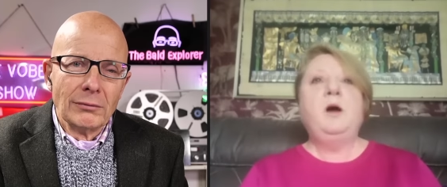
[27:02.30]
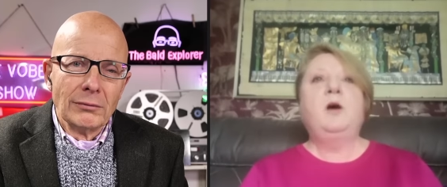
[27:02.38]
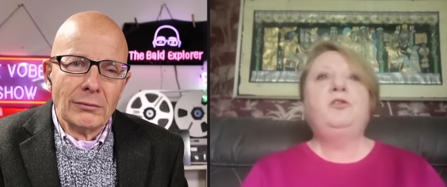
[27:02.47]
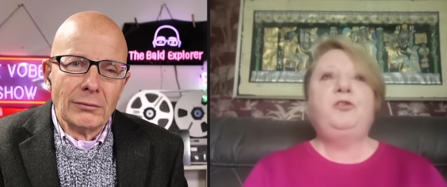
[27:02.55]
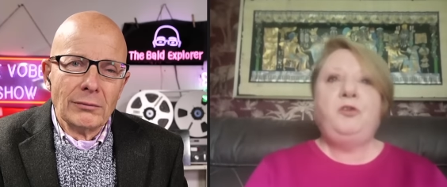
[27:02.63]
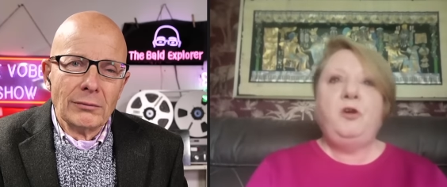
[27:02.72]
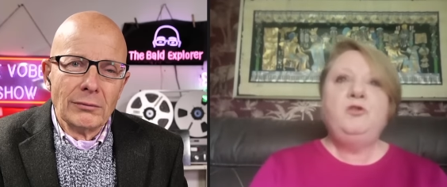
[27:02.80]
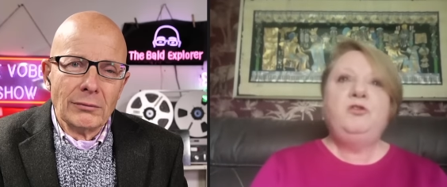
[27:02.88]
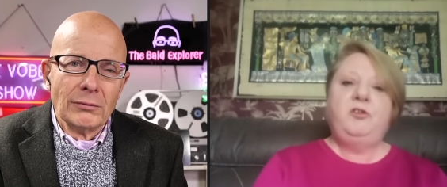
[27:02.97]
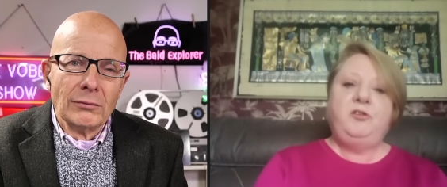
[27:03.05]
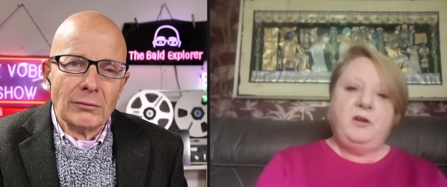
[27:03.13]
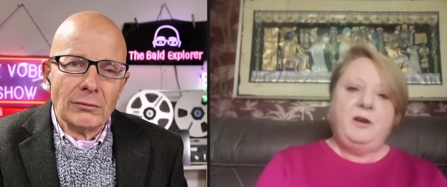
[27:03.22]
Speaker 1: are so
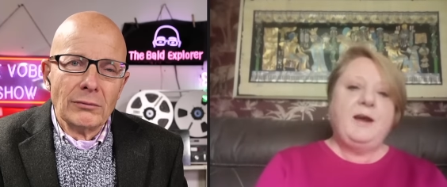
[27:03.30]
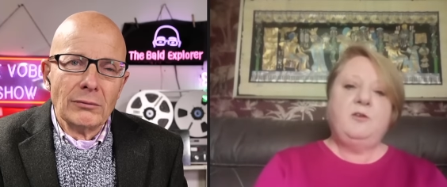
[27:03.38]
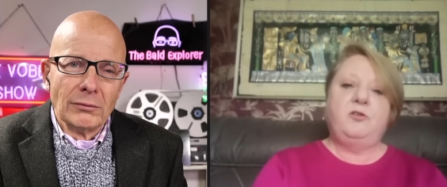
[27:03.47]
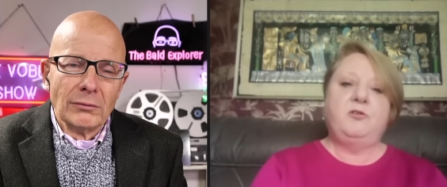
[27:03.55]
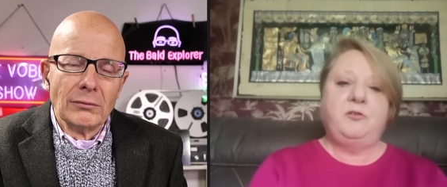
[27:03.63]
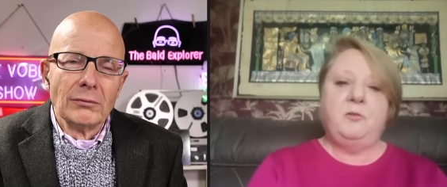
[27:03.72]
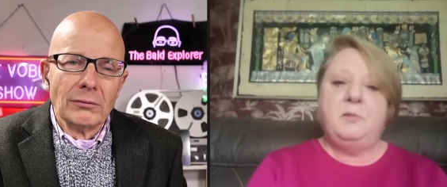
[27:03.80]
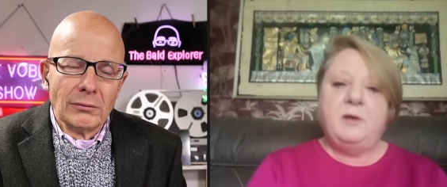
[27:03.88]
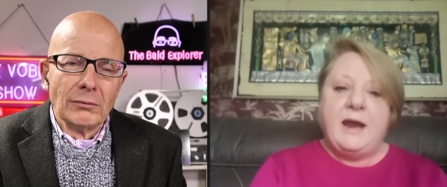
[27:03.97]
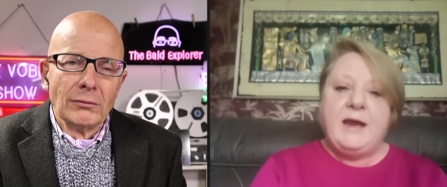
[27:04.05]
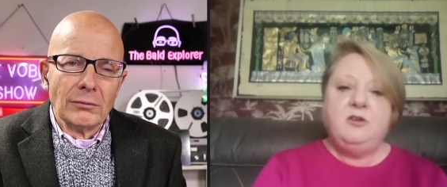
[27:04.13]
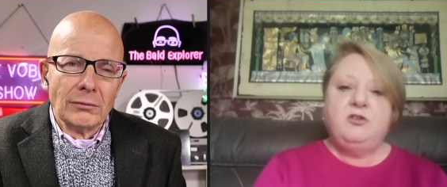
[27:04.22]
disconnected
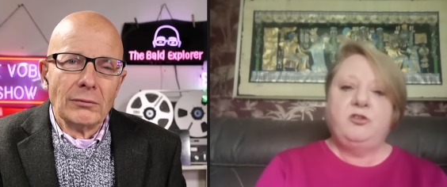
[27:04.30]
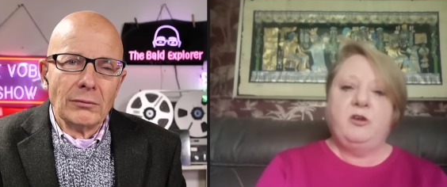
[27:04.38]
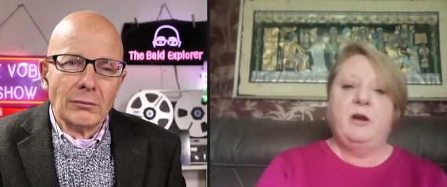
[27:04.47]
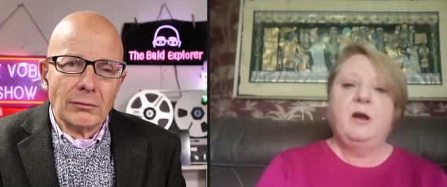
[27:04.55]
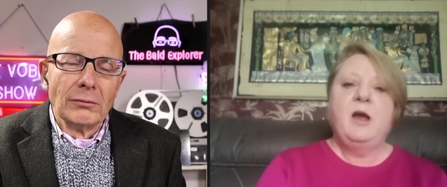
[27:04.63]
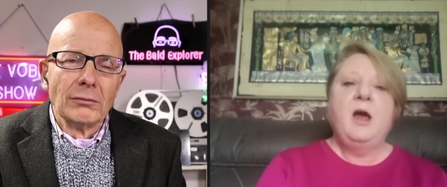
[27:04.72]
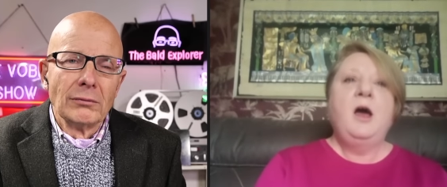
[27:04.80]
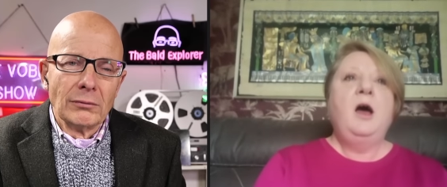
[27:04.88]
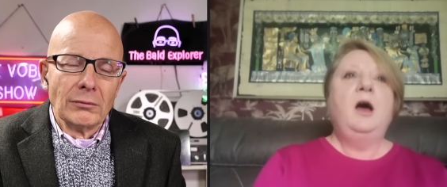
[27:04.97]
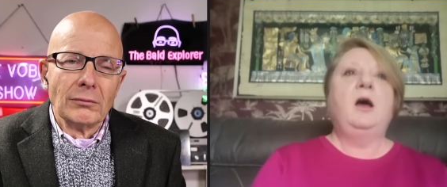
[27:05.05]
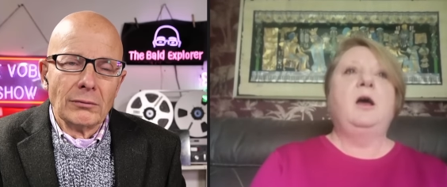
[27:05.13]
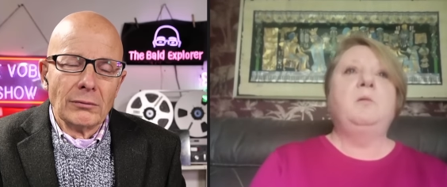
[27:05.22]
from nature
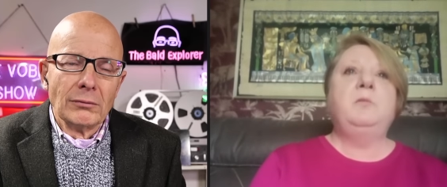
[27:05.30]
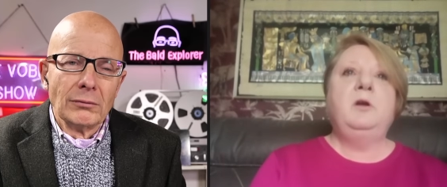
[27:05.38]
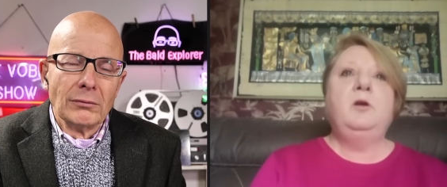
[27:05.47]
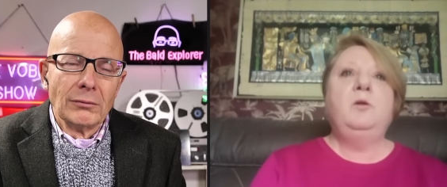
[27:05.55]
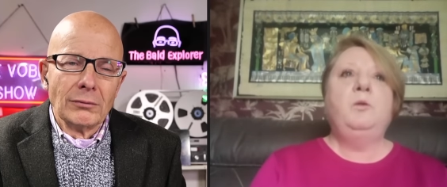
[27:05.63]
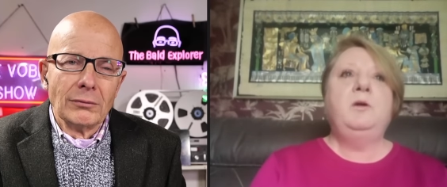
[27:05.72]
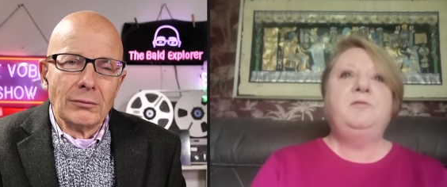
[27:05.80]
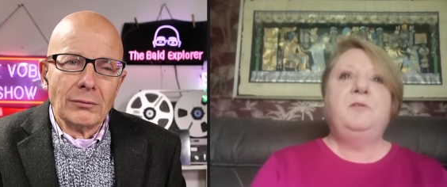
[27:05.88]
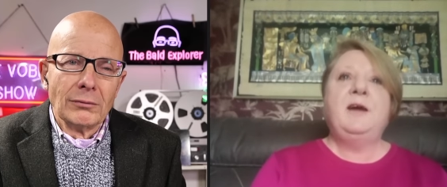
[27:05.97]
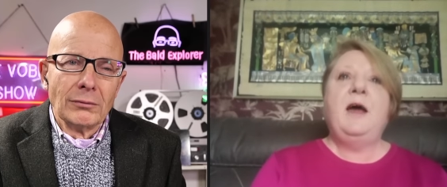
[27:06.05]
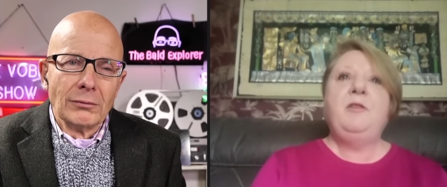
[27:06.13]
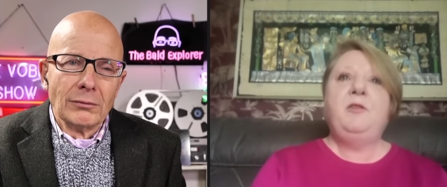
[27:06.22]
um, you know, we
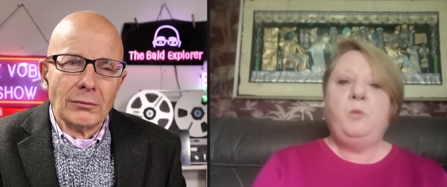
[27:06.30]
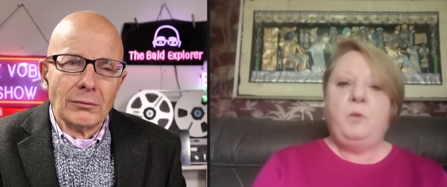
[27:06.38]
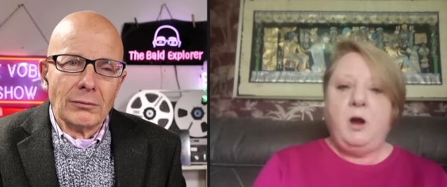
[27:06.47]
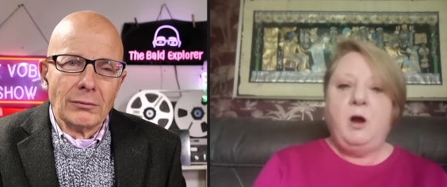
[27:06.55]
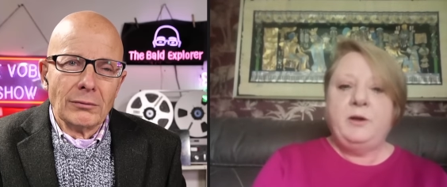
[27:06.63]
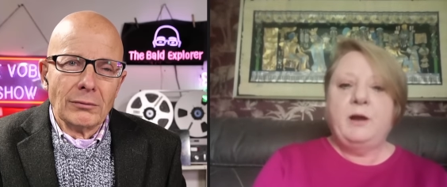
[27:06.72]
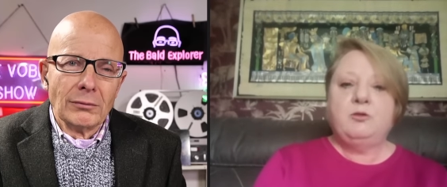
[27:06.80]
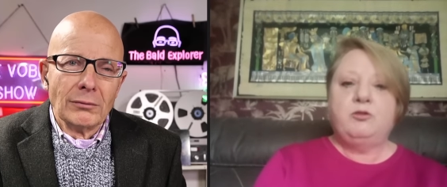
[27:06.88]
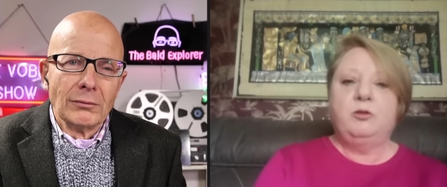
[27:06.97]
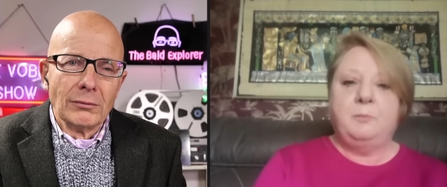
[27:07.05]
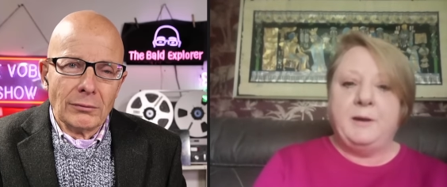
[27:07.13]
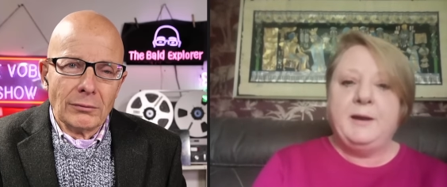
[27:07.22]
forget that we are
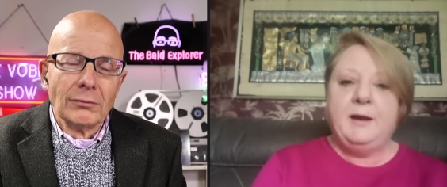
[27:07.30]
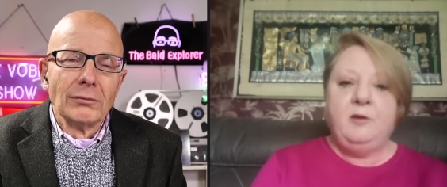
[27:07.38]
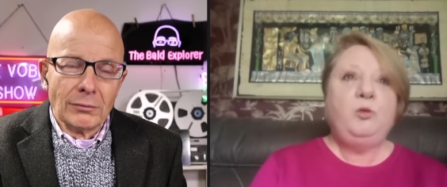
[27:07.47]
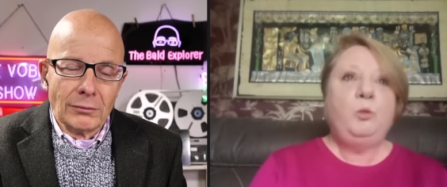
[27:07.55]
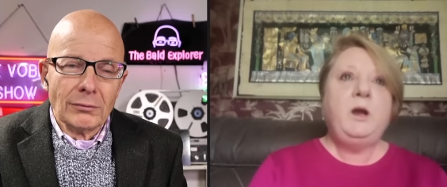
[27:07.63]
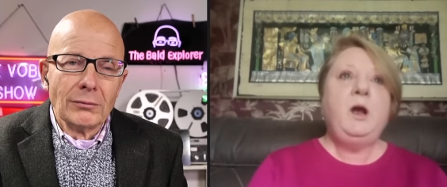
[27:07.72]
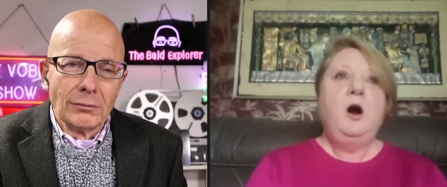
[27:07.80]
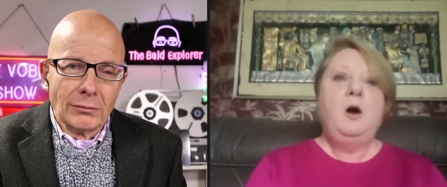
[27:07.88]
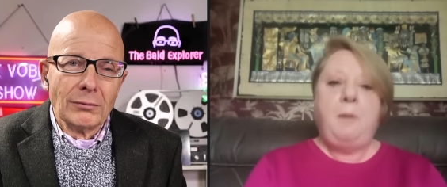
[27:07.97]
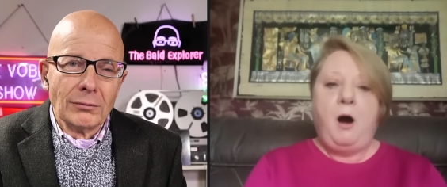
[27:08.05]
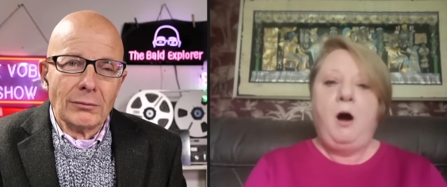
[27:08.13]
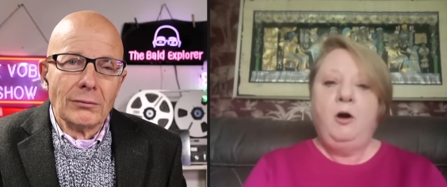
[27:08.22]
natural beings. We
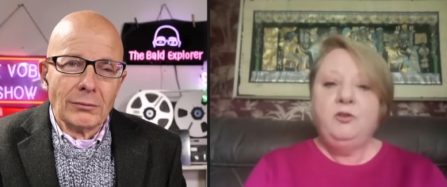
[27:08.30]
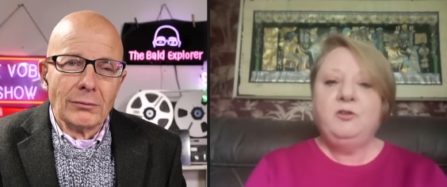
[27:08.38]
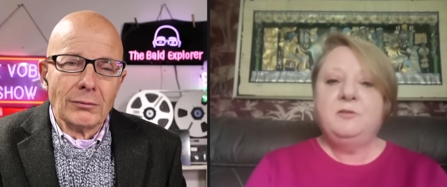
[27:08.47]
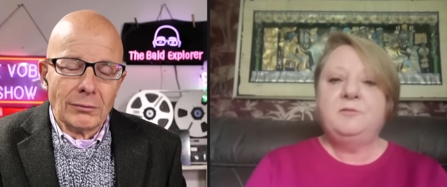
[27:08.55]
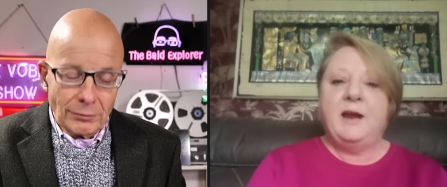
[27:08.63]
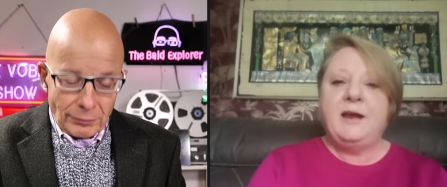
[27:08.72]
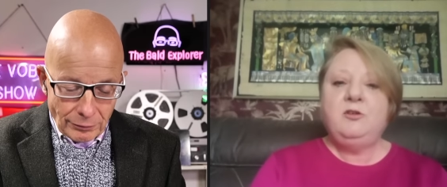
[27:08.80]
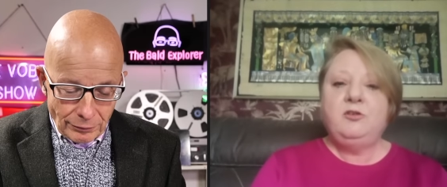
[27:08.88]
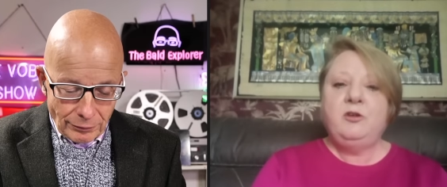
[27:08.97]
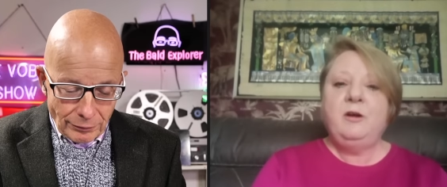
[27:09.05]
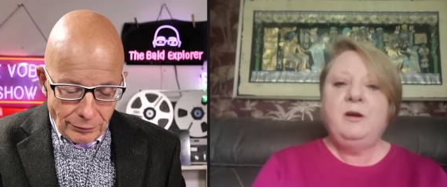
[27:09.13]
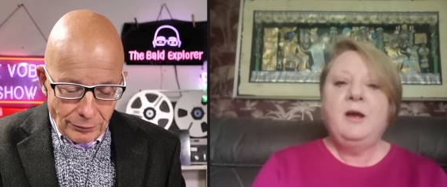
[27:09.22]
are part of
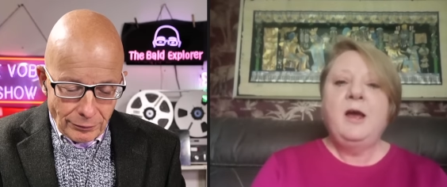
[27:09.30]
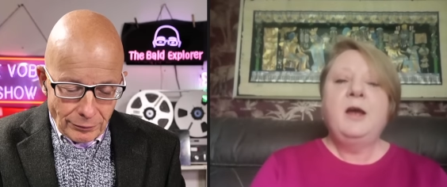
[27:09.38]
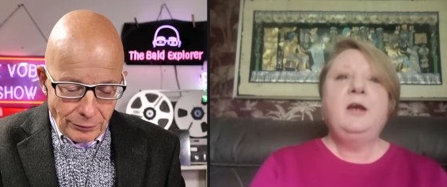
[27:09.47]
nature.